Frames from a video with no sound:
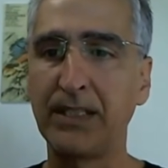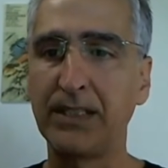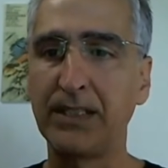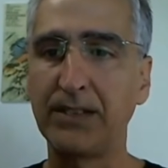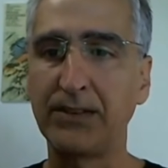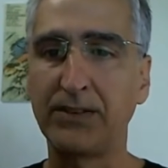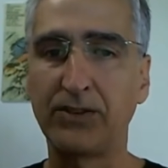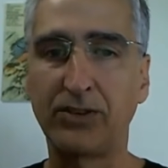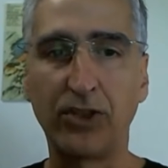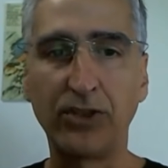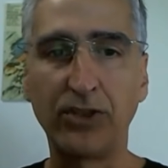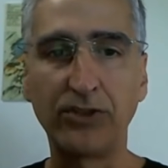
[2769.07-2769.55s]

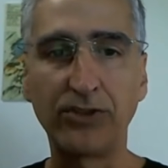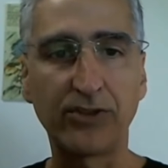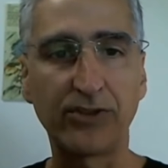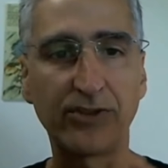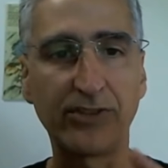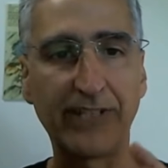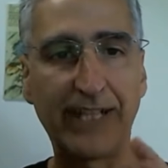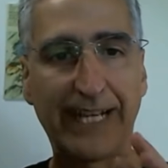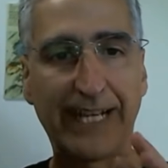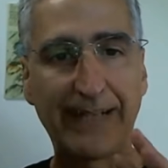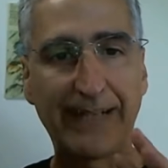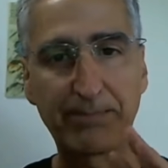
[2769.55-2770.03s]
Those
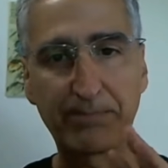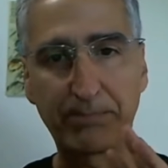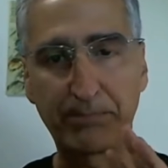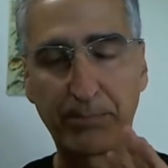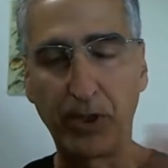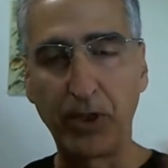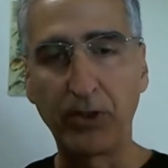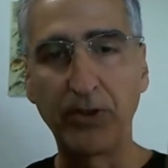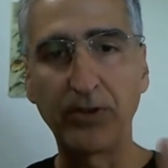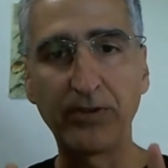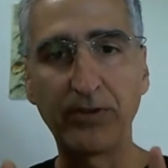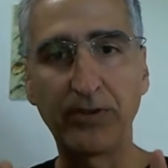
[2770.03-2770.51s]
are
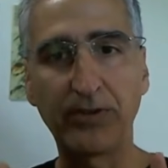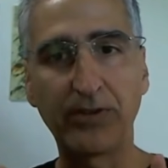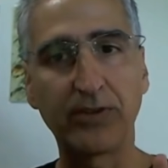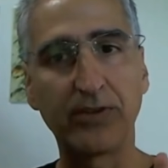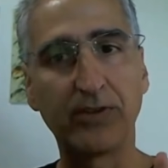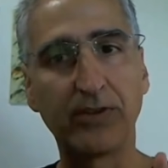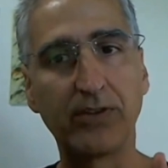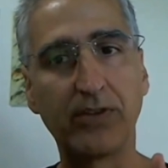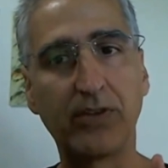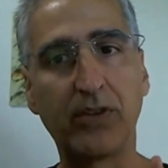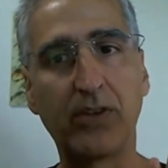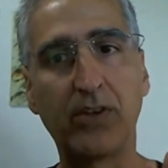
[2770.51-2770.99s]
both,
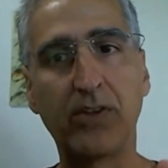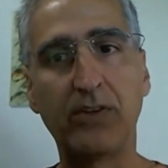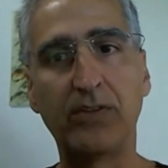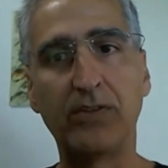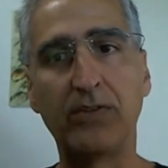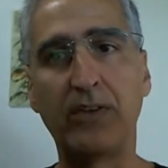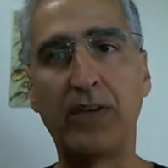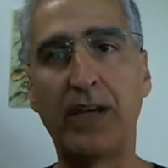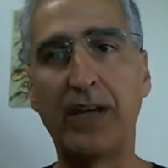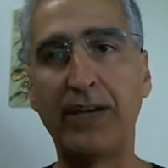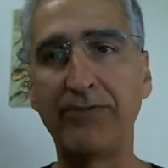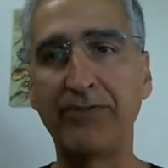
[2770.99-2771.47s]

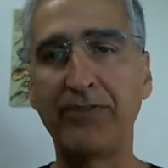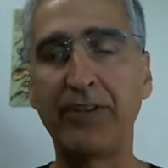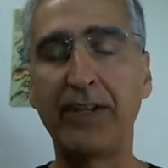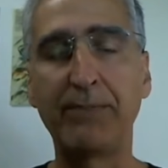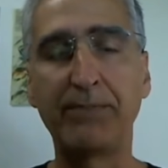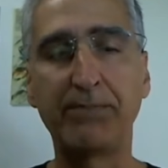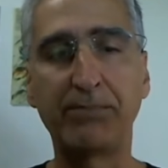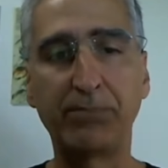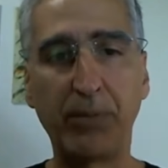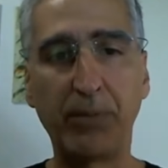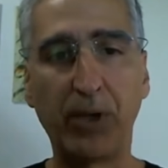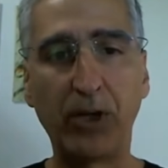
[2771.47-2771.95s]
I
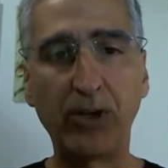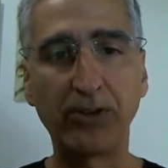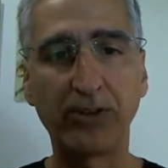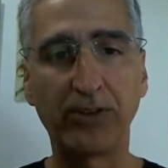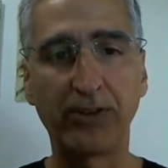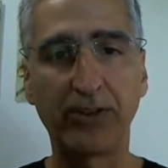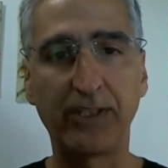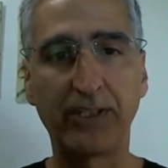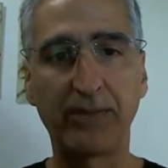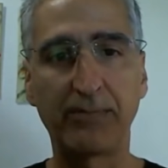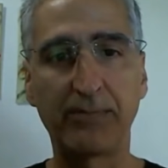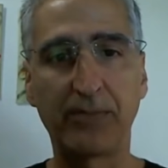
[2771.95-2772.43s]
found both of
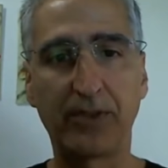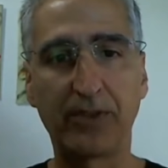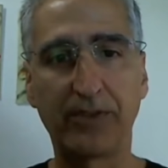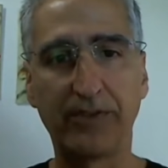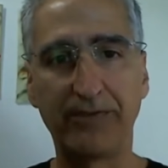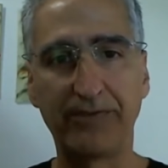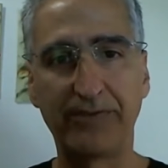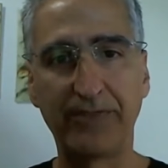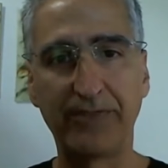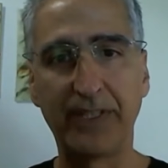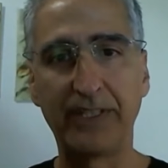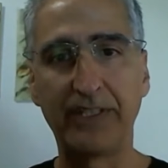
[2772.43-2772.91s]
them are
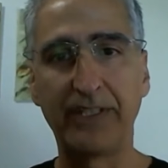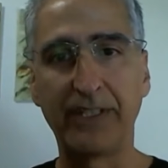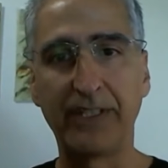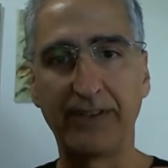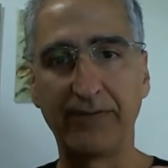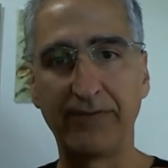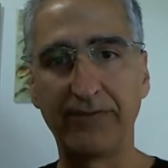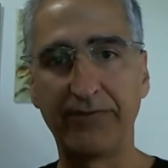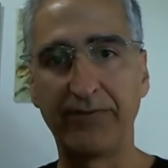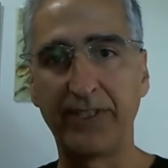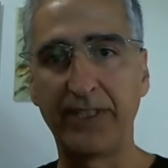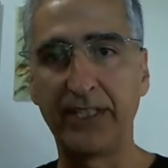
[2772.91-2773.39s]
very,
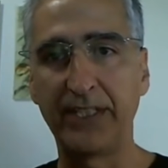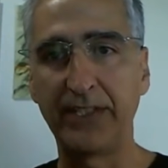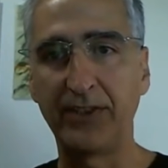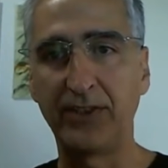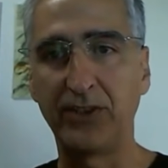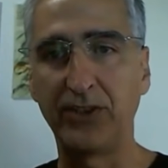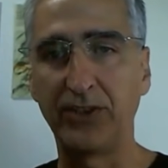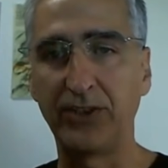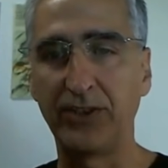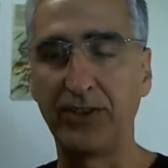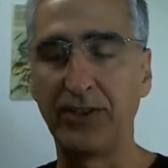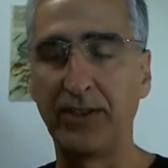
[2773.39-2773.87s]
very
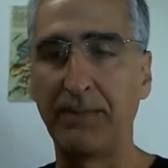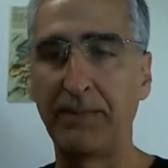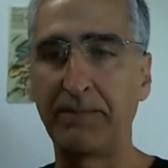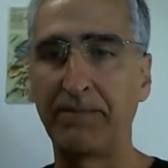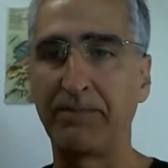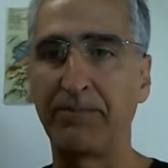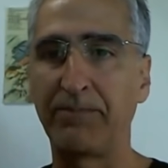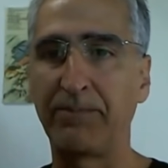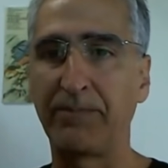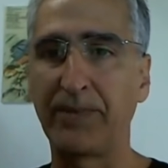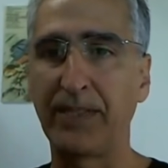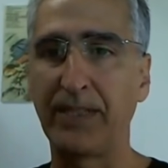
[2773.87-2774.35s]
good.
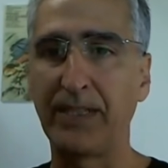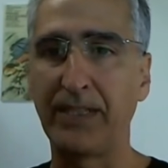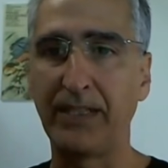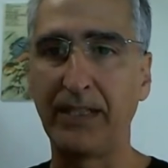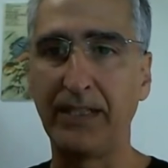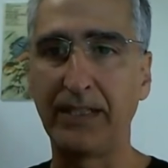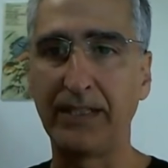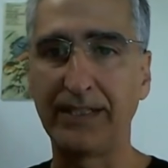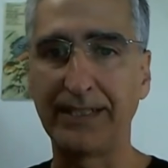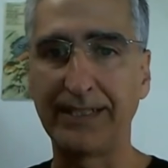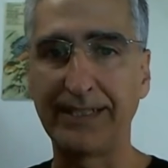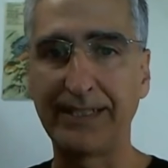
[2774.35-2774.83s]

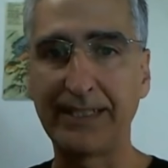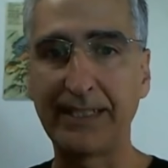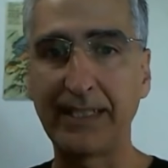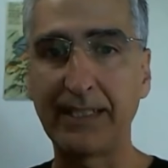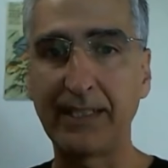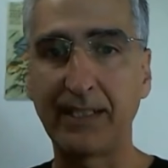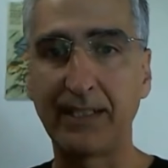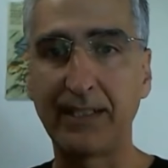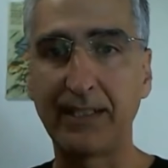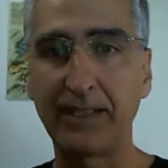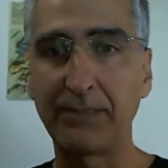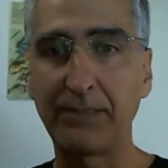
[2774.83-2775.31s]
In the
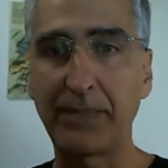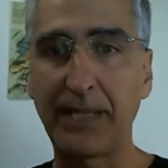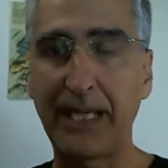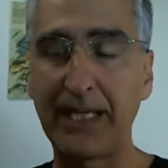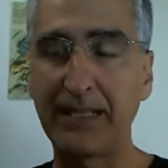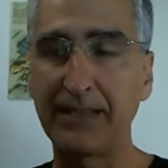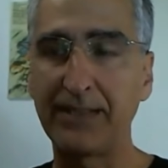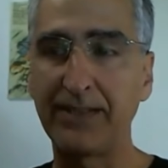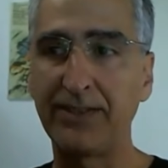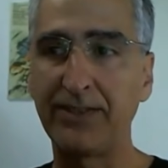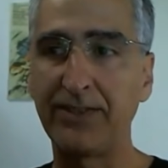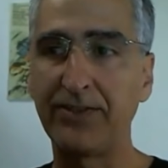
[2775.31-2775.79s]
stick-on
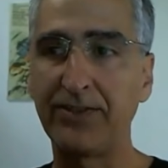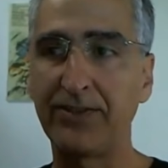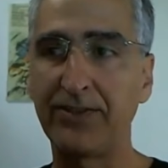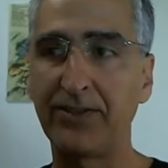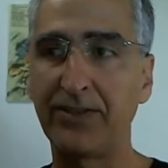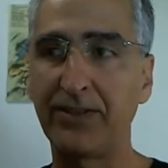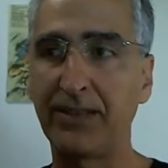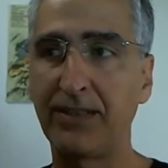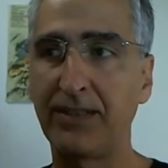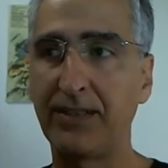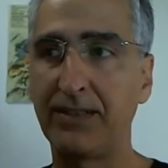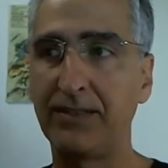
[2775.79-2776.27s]
patches,
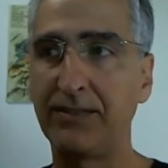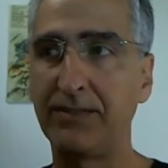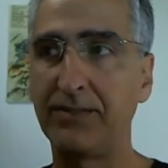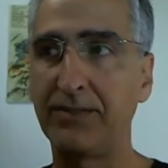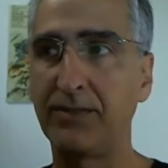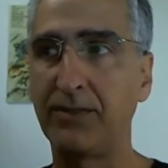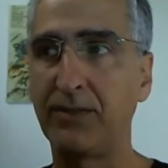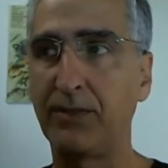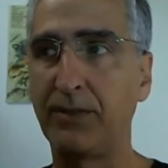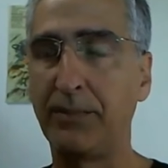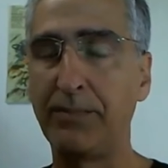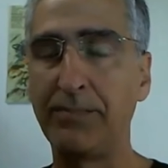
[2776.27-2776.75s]

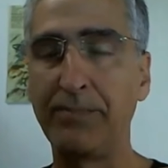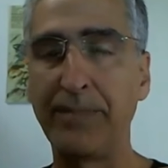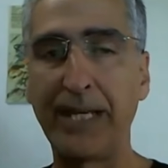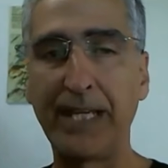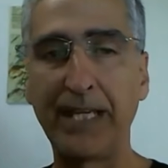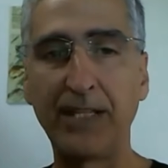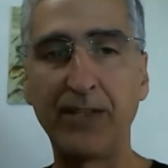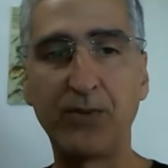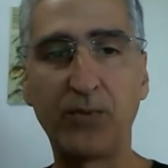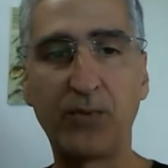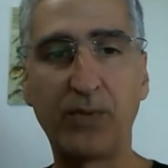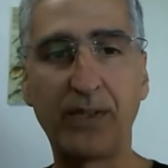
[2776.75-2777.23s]
the
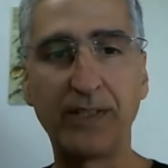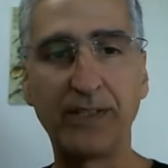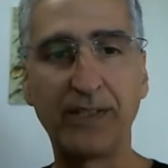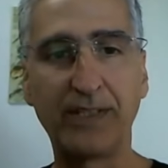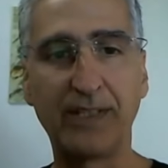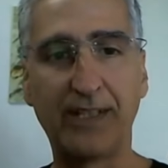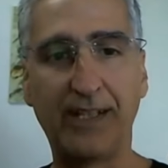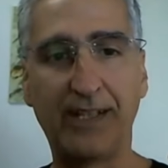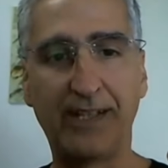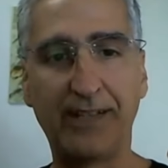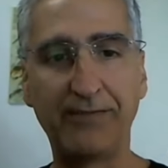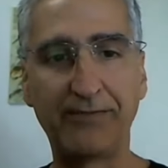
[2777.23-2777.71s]
main one
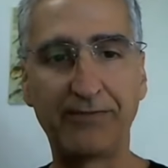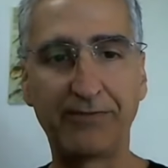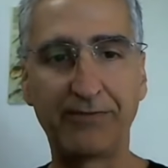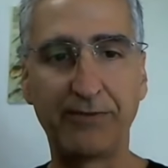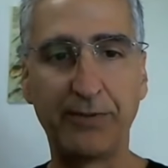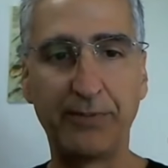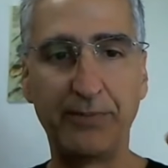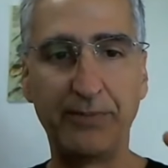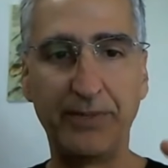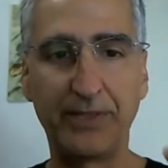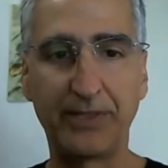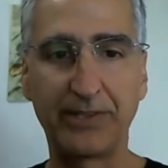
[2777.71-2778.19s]
that I'm
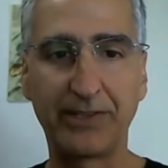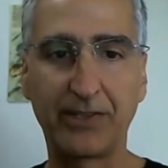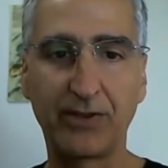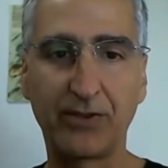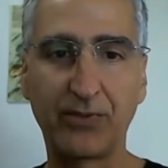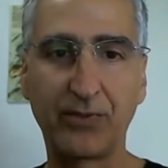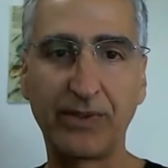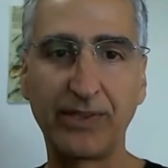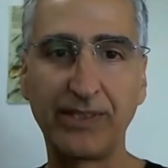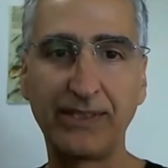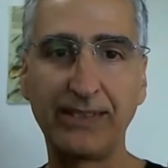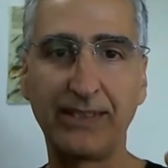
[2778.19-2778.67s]
familiar
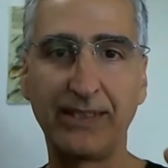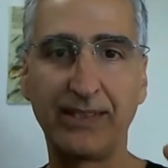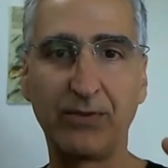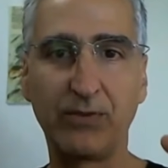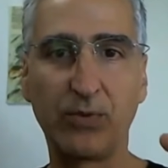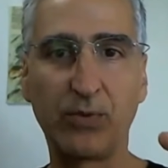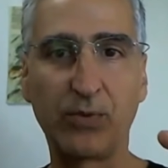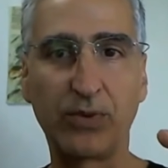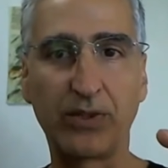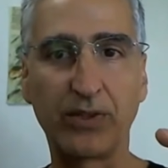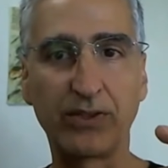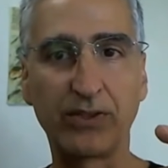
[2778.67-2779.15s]
with that
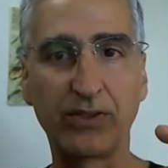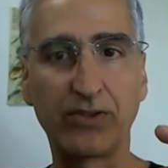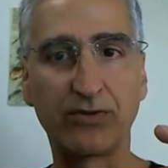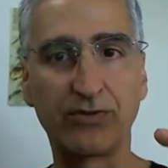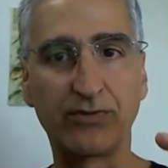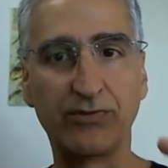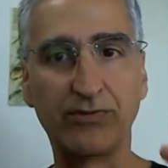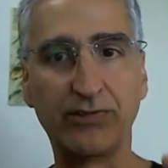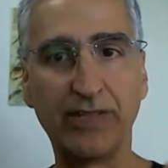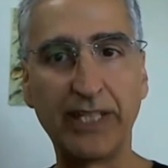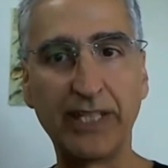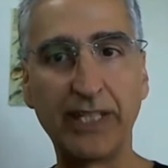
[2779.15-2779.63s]
works
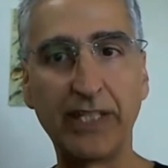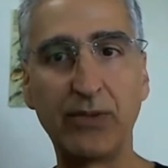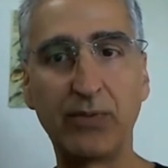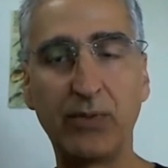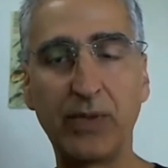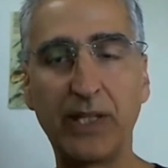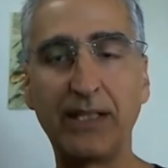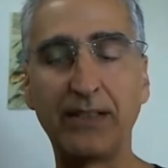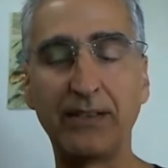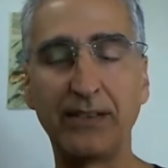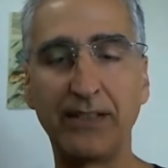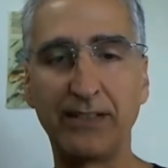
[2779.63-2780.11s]
really
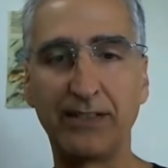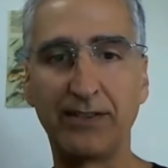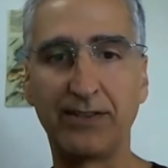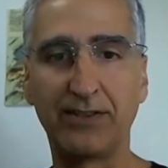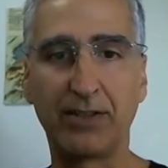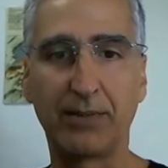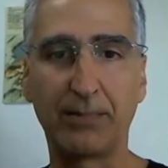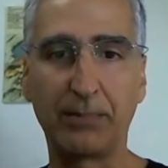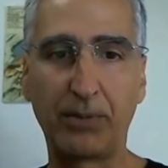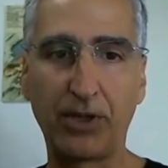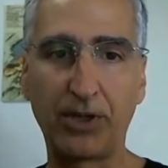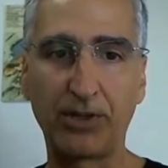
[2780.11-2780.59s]
well is
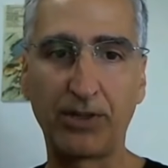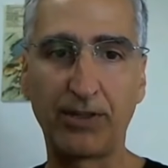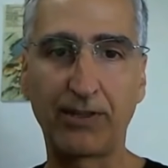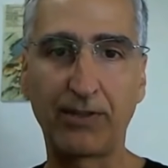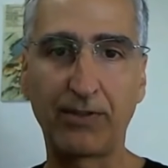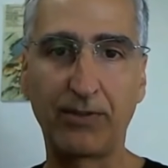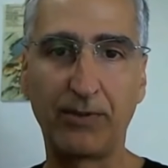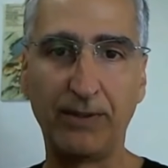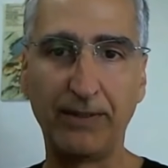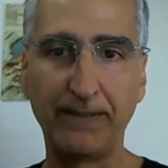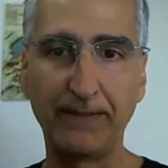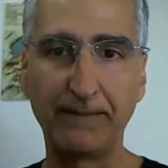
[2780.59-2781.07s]
the
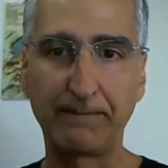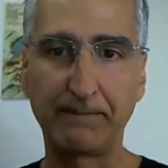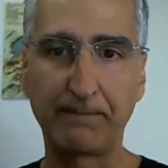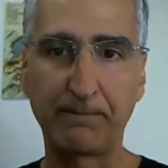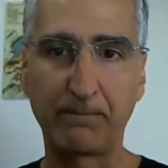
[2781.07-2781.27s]
Park one.